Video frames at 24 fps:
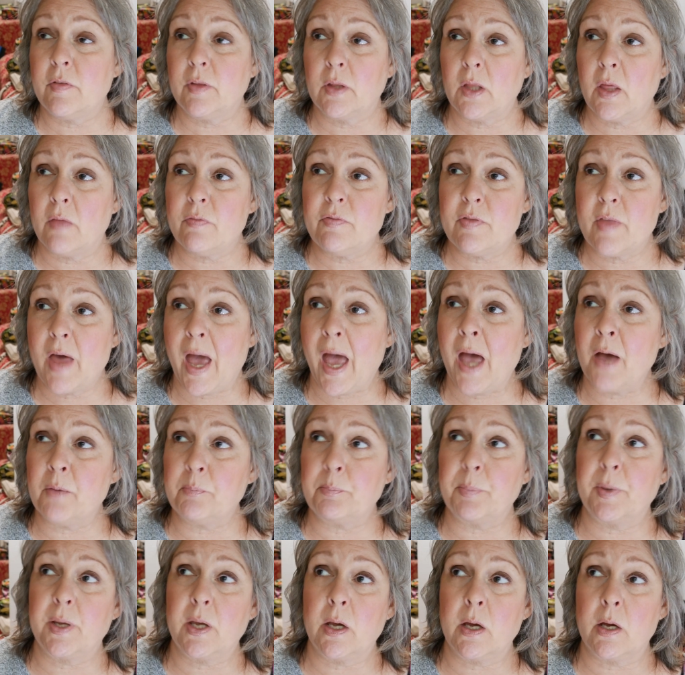and then
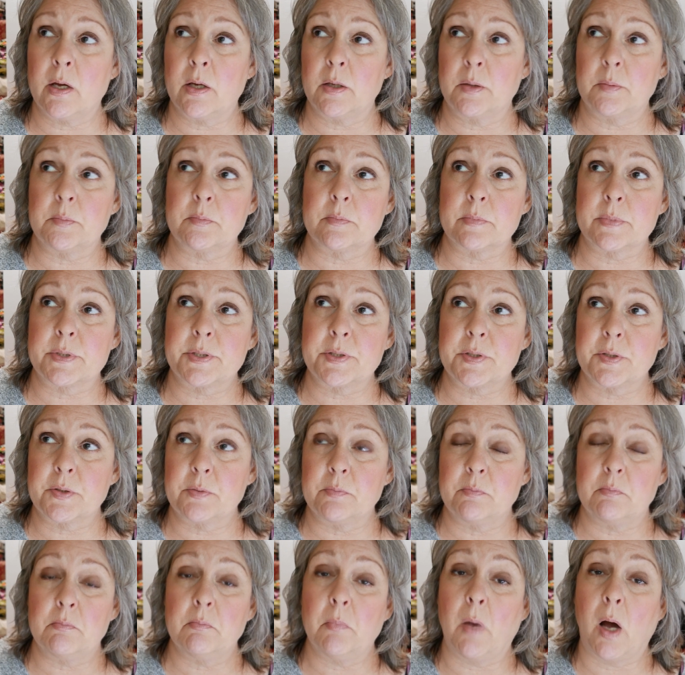that
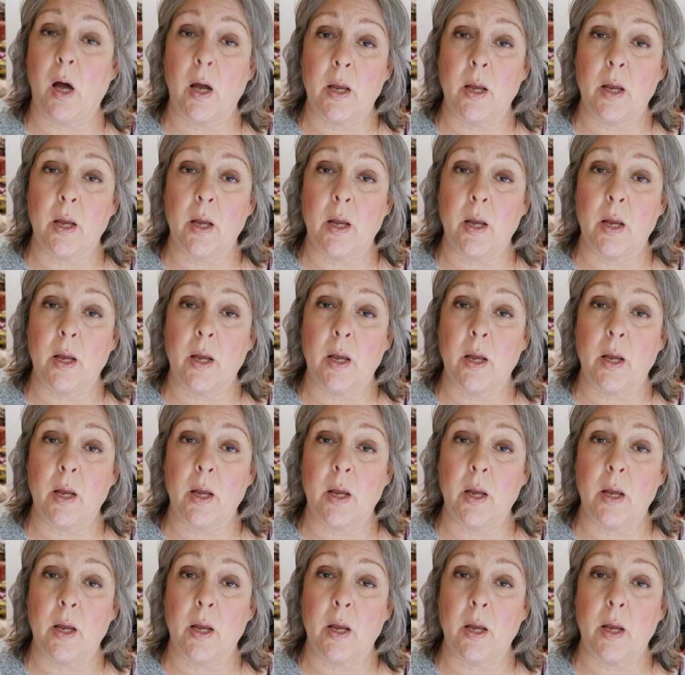becomes